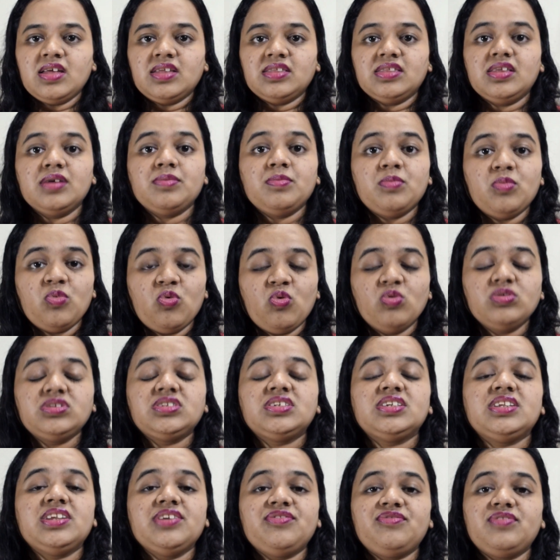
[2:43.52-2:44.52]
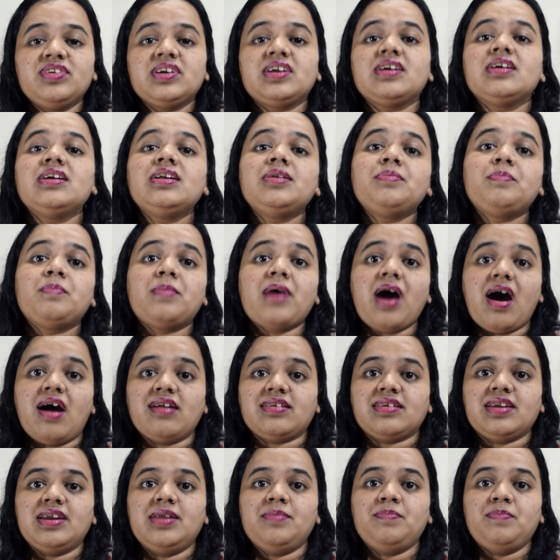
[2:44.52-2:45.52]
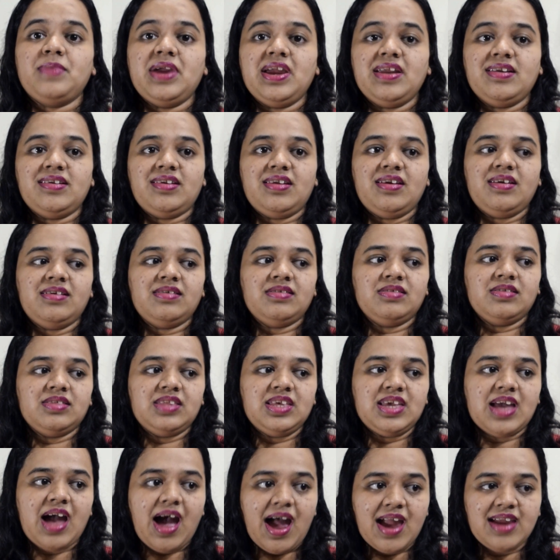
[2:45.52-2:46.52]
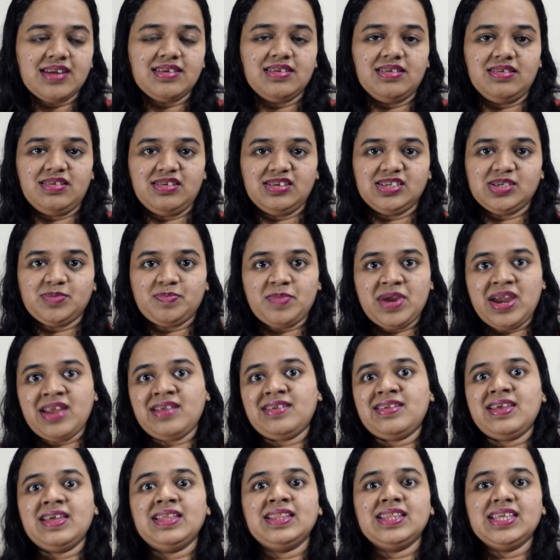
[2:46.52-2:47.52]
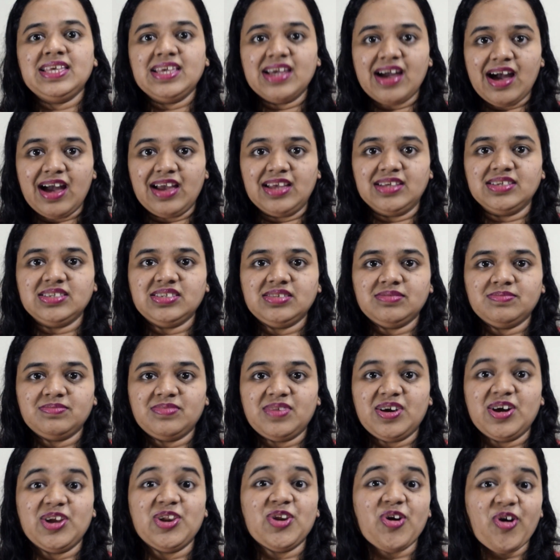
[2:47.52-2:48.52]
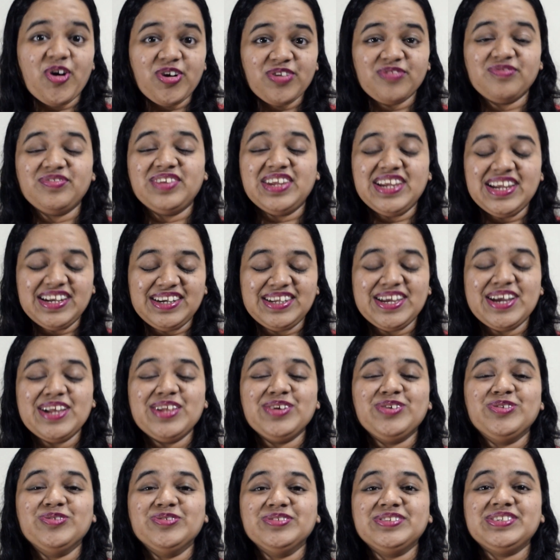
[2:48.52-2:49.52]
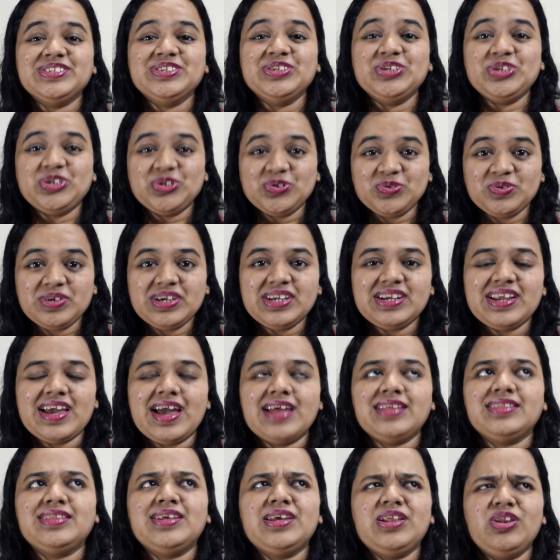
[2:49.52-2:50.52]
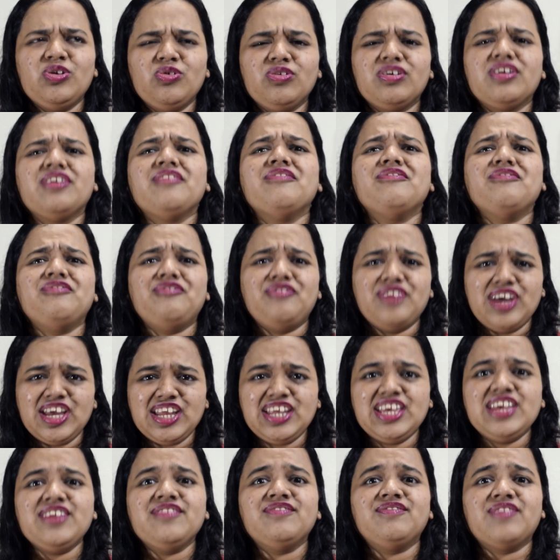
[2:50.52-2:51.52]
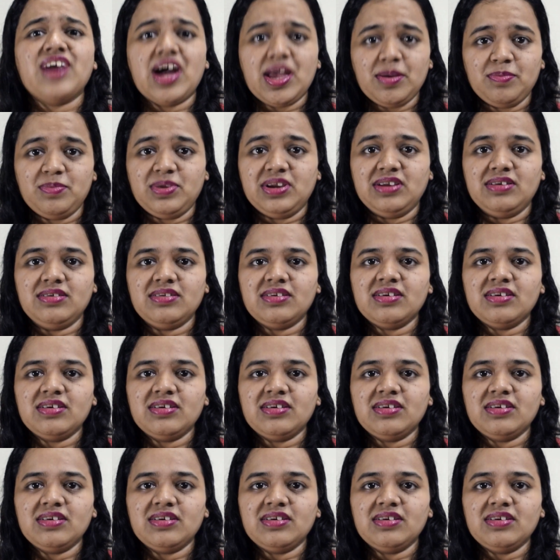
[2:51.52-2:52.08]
The most difficult part in painting the idol is painting the eyes. A lot of detail goes into it and they look very vibrant.